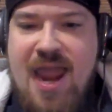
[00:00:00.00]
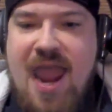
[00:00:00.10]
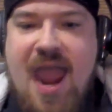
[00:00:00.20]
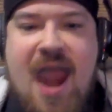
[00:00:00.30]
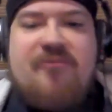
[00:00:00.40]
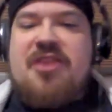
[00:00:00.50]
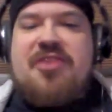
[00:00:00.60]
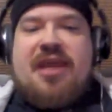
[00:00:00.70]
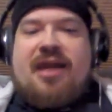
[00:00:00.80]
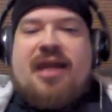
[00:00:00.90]

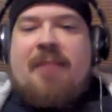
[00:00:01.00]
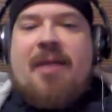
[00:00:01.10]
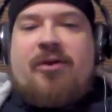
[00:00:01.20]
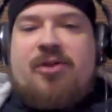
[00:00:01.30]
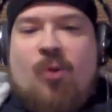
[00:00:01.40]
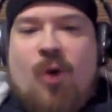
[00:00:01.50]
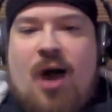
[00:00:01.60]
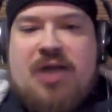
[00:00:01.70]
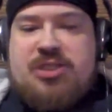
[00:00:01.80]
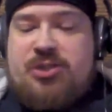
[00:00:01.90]
Everything can come out in the
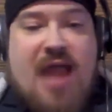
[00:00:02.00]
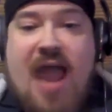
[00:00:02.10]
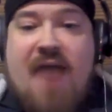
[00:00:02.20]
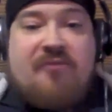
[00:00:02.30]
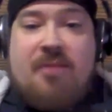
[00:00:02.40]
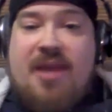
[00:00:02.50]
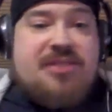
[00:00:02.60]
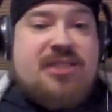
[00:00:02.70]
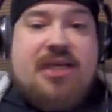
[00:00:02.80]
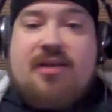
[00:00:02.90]
wash. You could have an
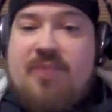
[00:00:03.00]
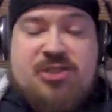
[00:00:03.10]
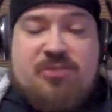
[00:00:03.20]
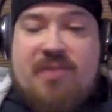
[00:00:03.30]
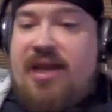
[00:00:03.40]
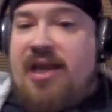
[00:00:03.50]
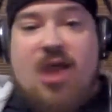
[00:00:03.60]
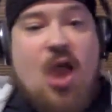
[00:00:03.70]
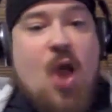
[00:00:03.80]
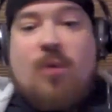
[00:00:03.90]
amazing WrestleMania
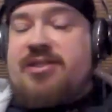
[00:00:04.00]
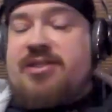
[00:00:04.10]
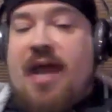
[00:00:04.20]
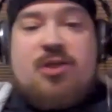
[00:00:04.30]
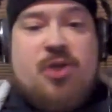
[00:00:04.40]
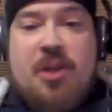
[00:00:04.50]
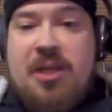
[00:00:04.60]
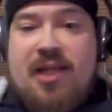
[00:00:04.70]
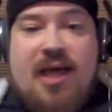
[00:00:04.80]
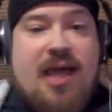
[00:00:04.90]
where titles are on the
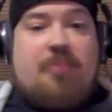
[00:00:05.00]
line,